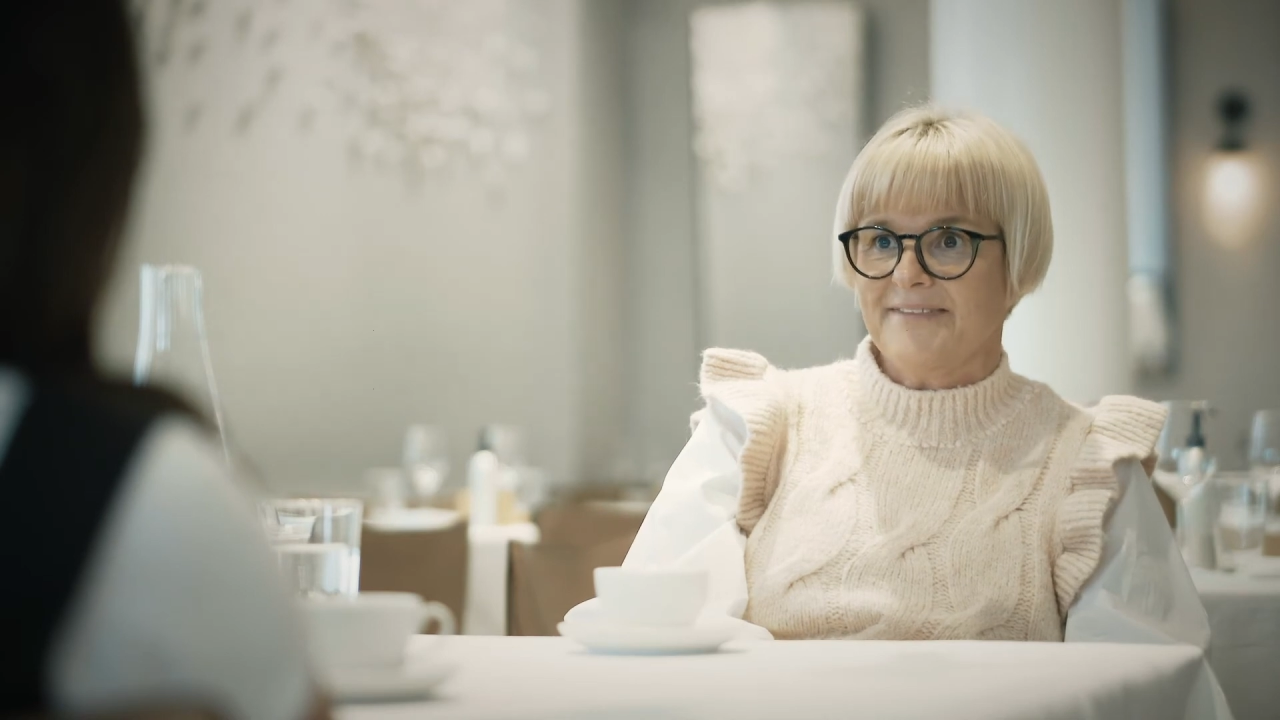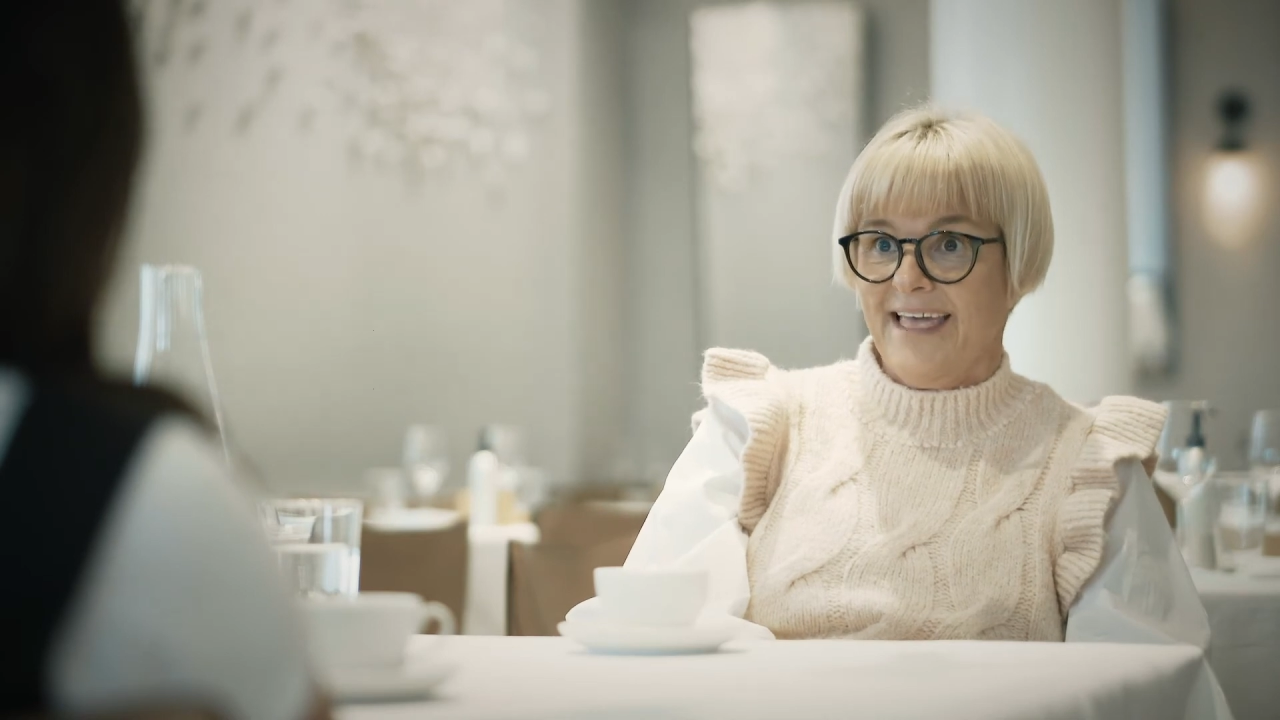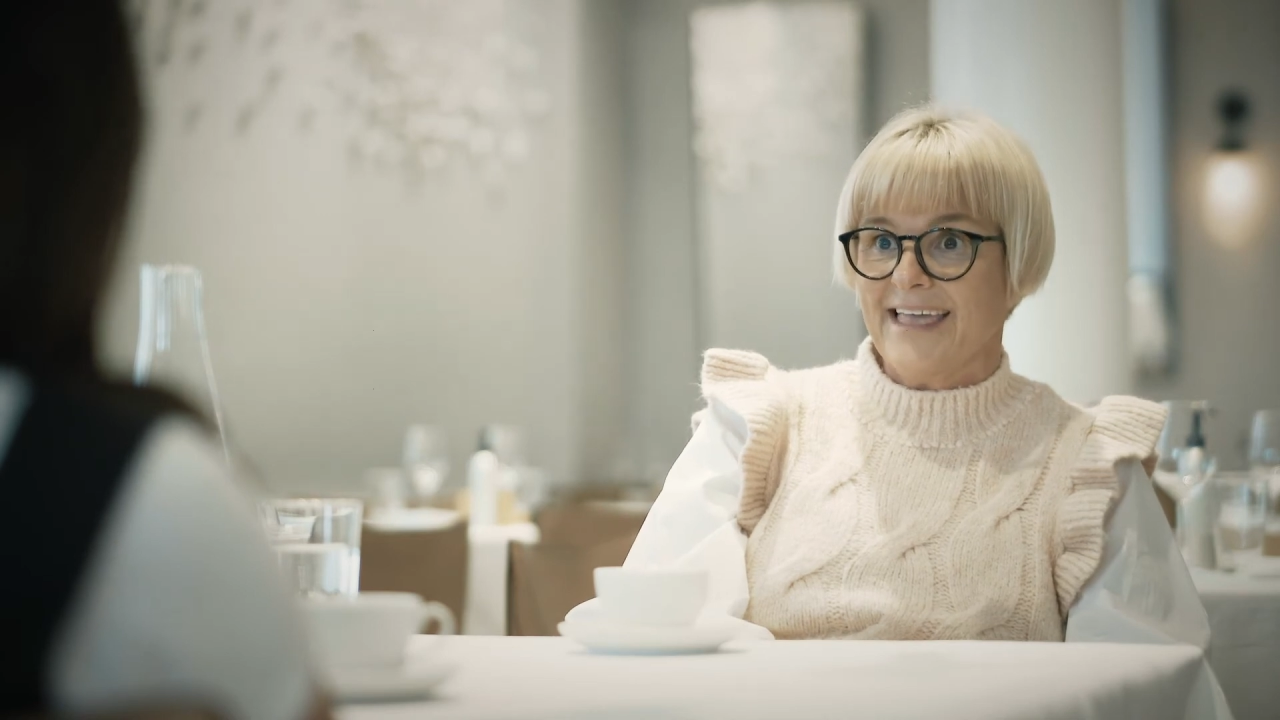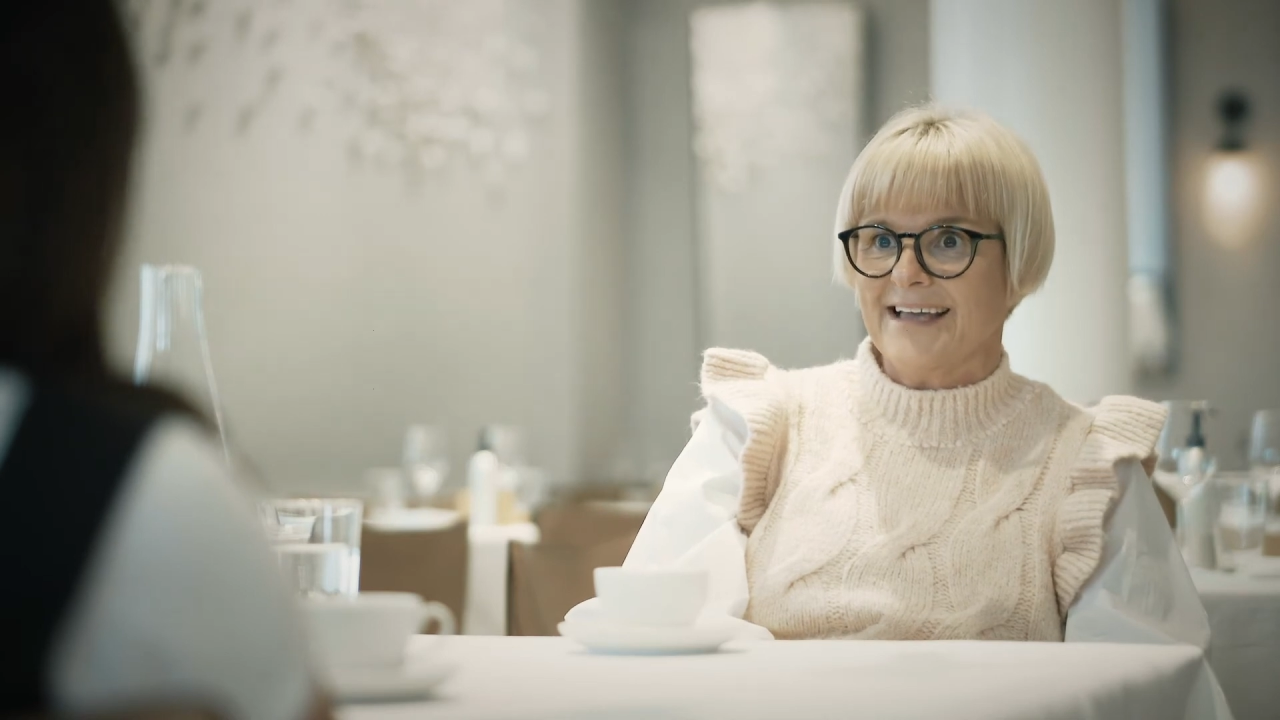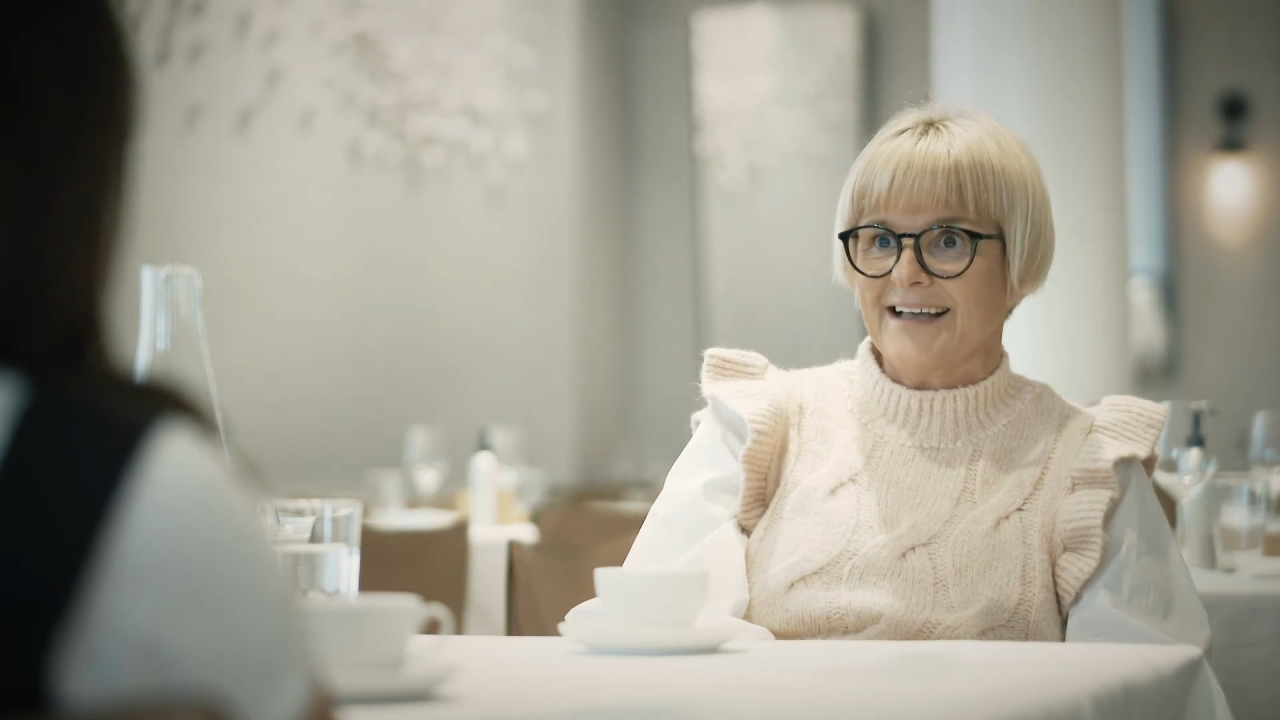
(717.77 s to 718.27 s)

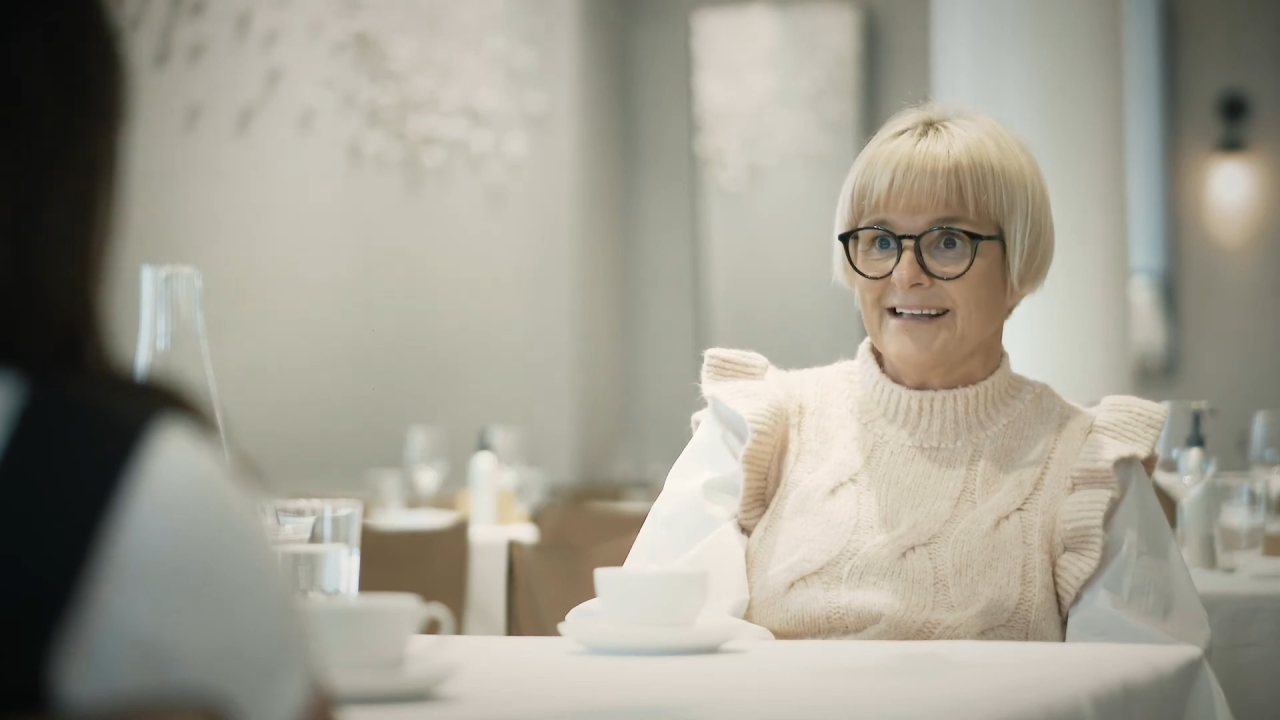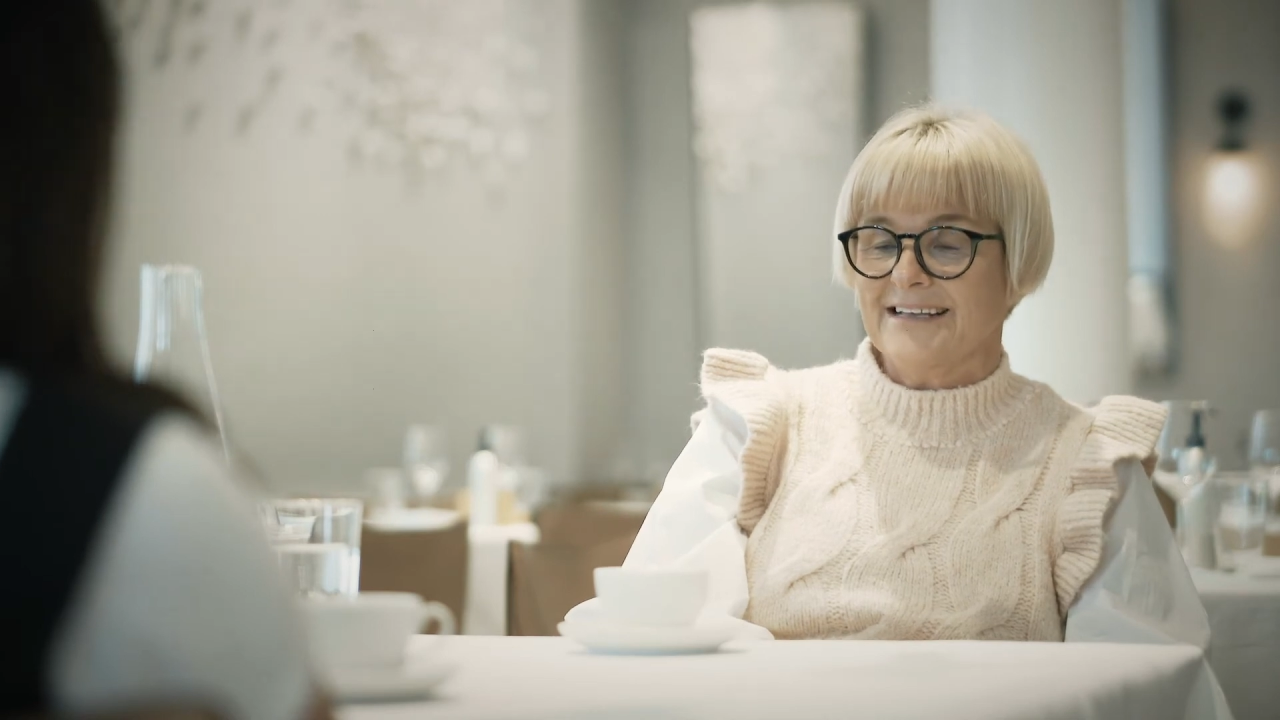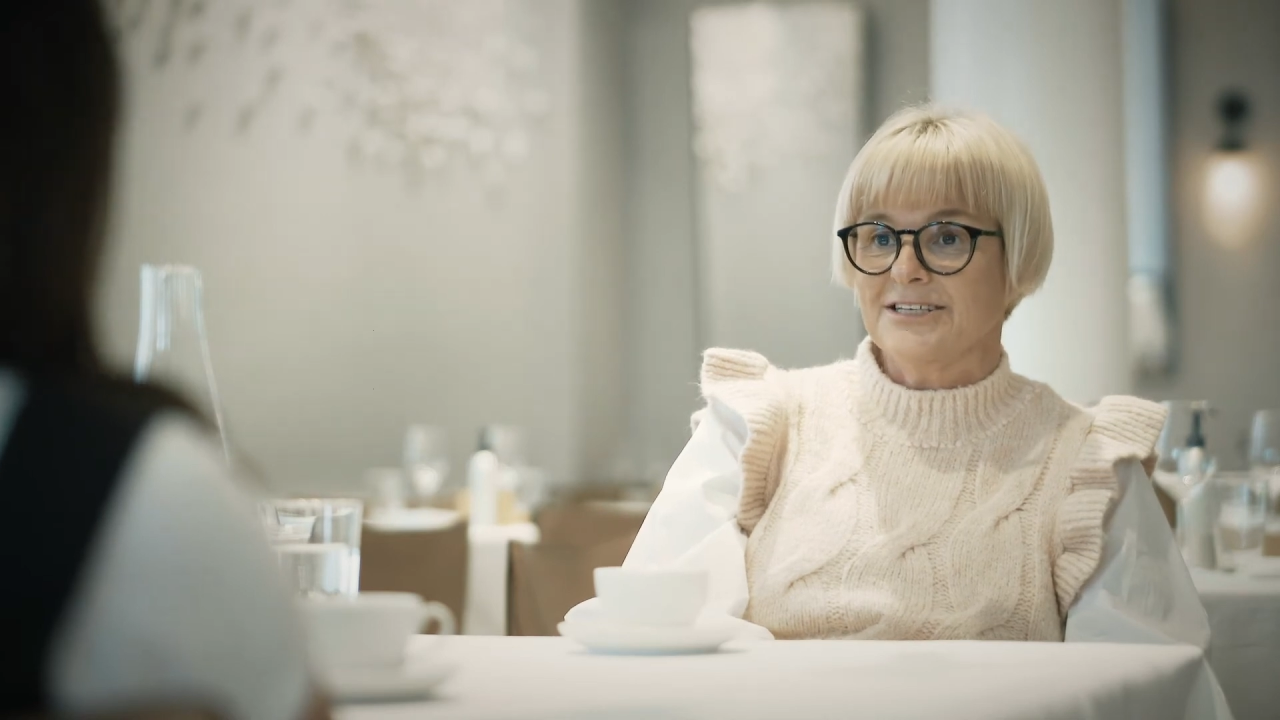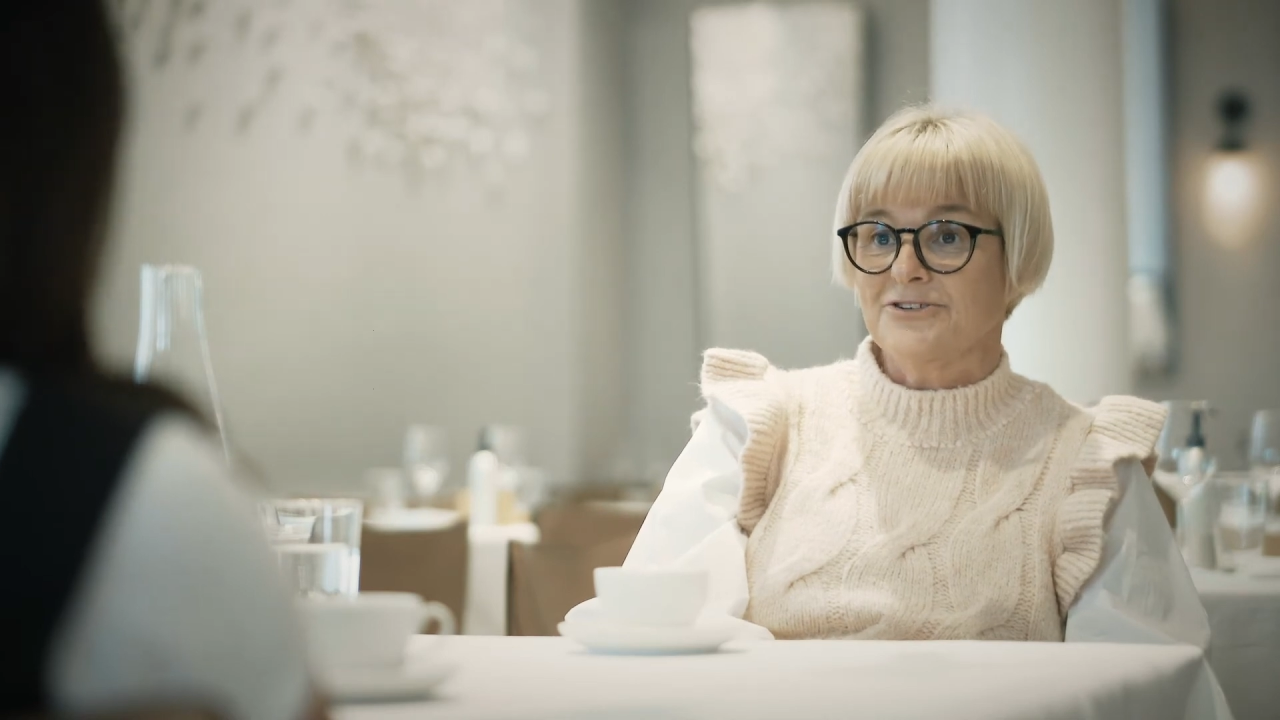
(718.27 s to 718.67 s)
there is